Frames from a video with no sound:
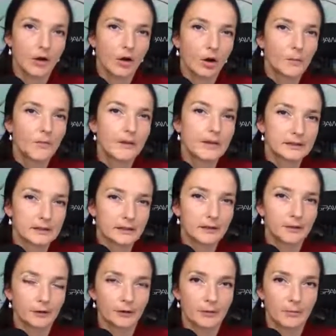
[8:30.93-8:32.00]

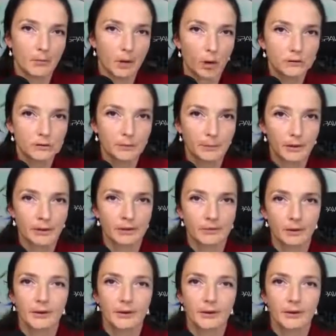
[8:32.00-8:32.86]
Obviously, for the most part,